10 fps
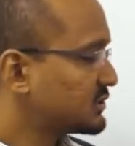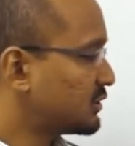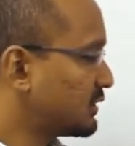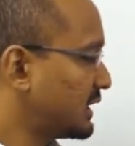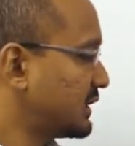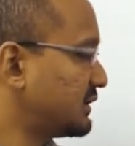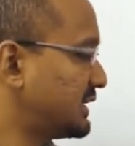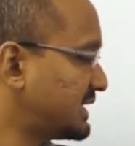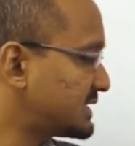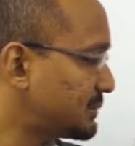So
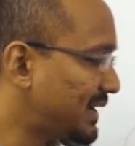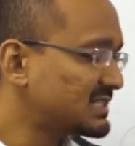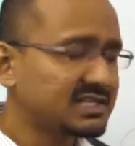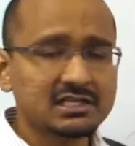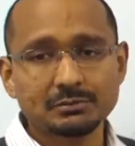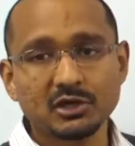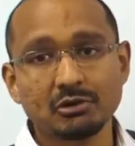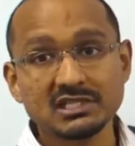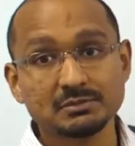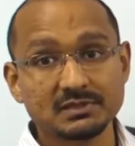these debates tend to be
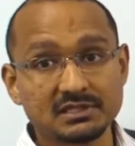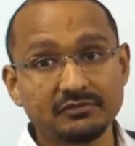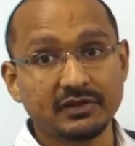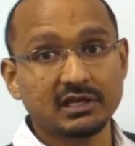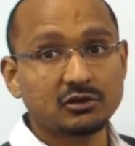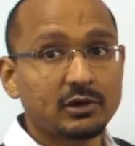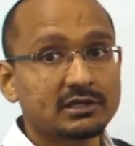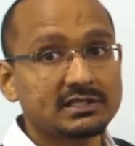quite specific,